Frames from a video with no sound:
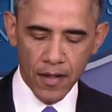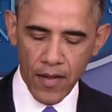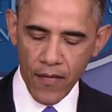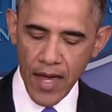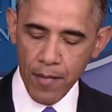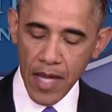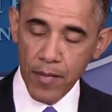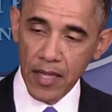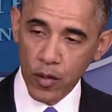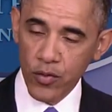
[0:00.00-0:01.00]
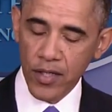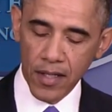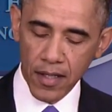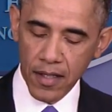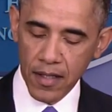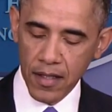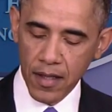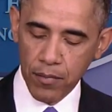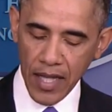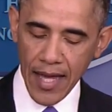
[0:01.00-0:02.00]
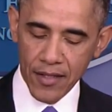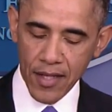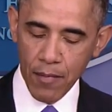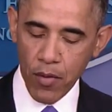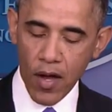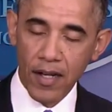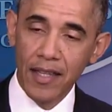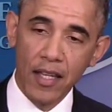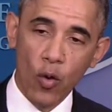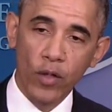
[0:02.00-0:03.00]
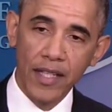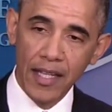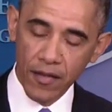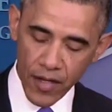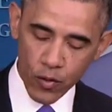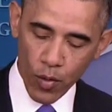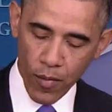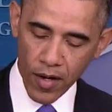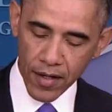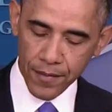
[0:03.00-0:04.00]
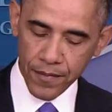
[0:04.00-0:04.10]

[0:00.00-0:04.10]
that they may be losing the plans they bought in the old individual market,